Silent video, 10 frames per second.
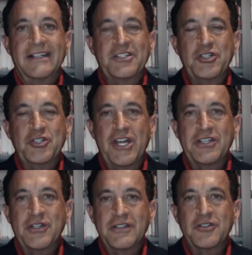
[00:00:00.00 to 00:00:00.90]

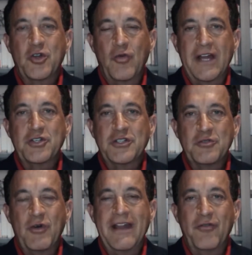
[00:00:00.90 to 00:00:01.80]
suggestions,
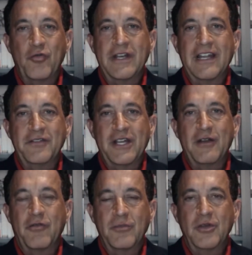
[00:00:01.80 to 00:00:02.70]
corrections, whatever, we'd love to
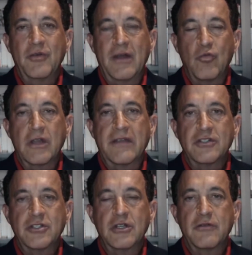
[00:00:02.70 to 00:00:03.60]
hear from you, and we'll give
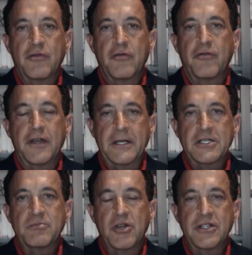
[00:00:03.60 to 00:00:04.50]
it to you for free.
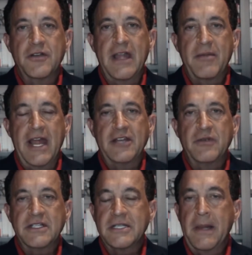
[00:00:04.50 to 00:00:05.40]
Just put in your name and
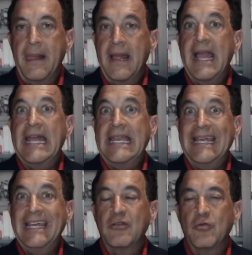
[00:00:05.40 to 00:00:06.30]
address,
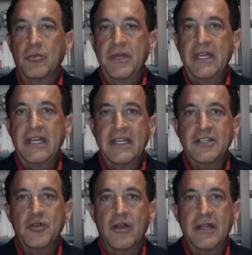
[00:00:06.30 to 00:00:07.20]
and it will be
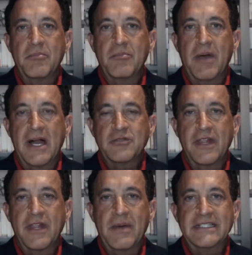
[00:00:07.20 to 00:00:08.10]
in your inbox
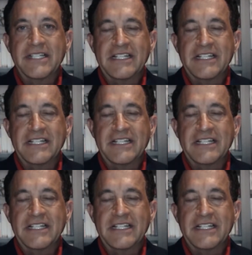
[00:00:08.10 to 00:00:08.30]
within about